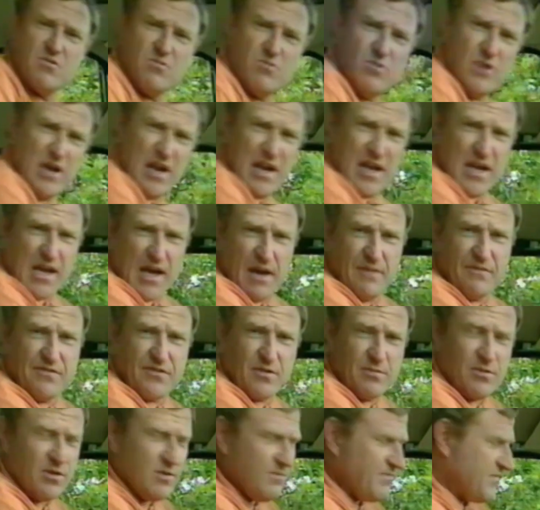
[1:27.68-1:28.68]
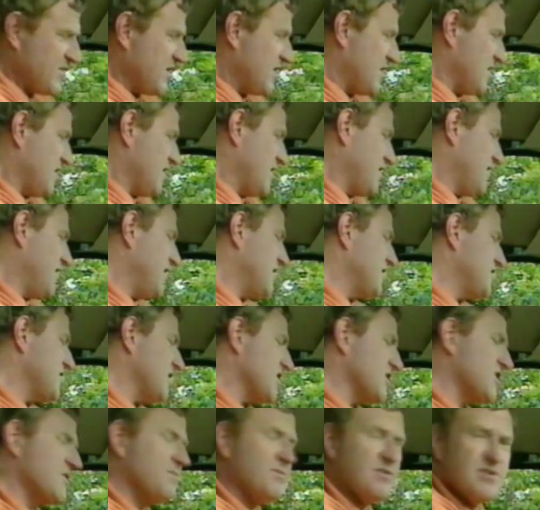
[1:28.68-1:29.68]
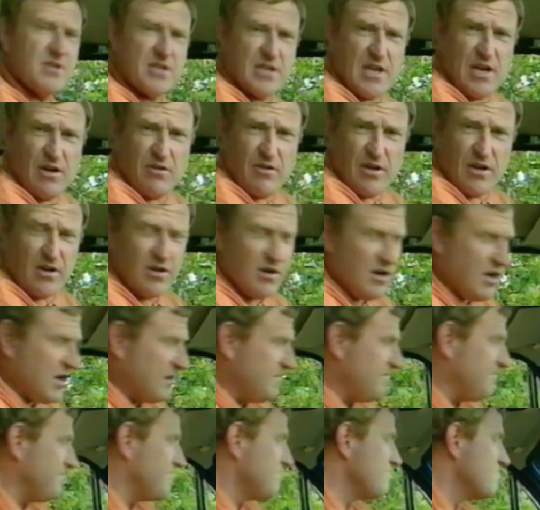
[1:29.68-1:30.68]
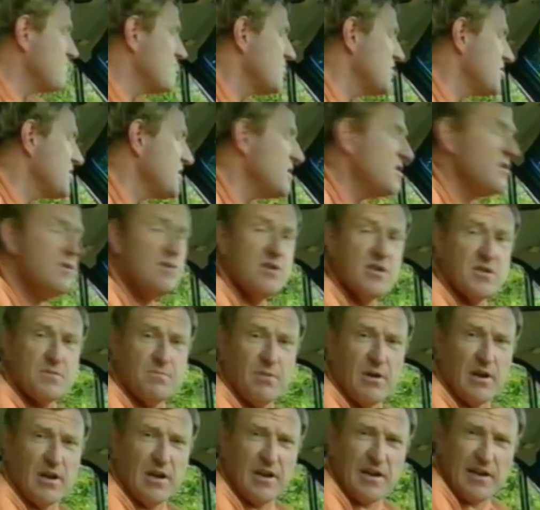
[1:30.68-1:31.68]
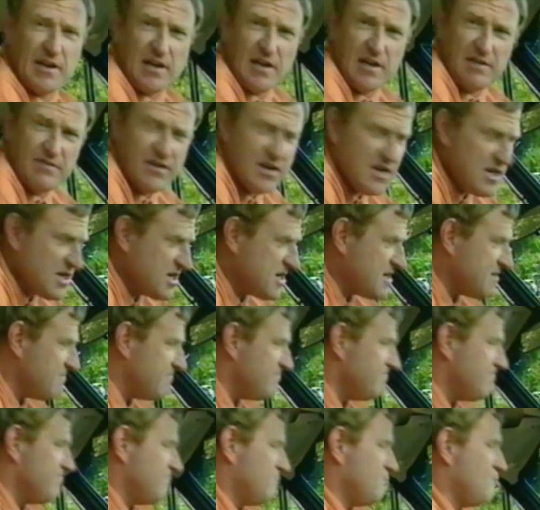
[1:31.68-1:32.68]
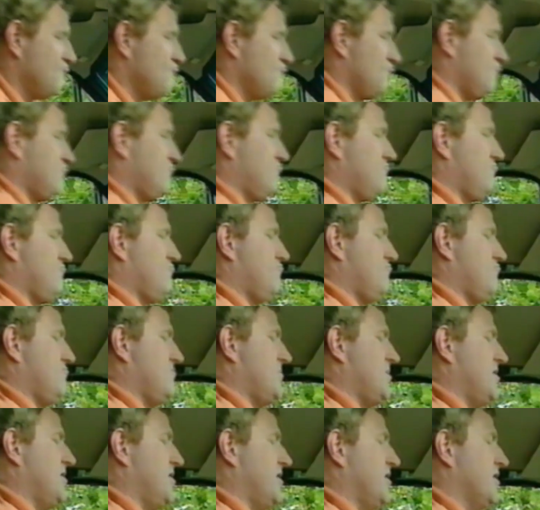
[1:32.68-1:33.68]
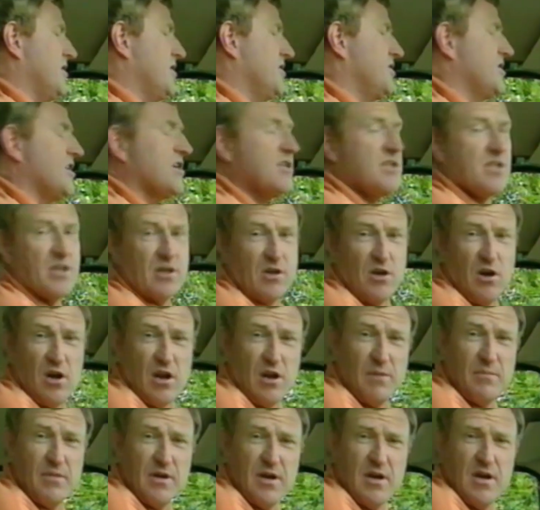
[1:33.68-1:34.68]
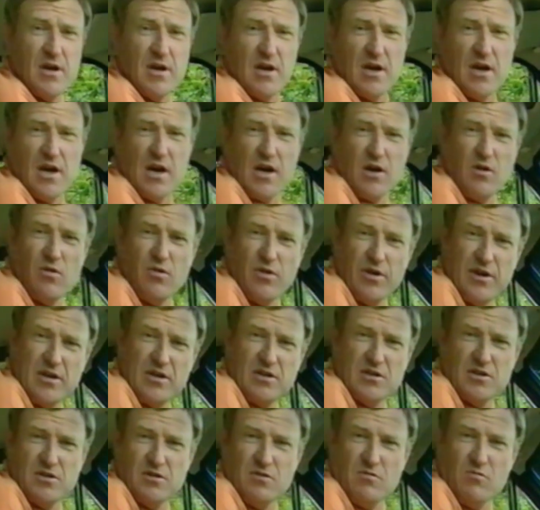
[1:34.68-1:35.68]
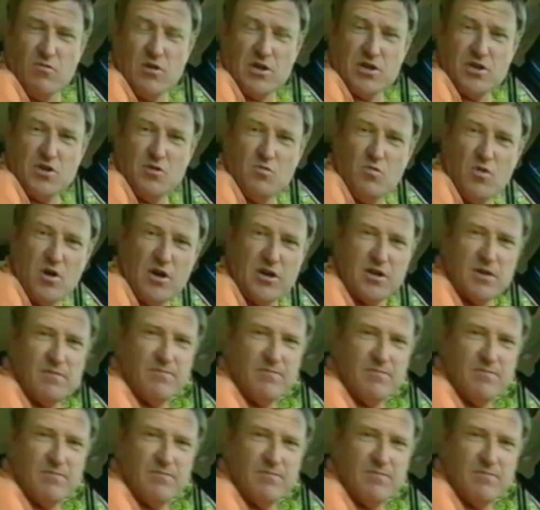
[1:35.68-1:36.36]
really comfortable. The adjustable steering column. See, you just pull a little lever here and you can adjust the column according to what you want.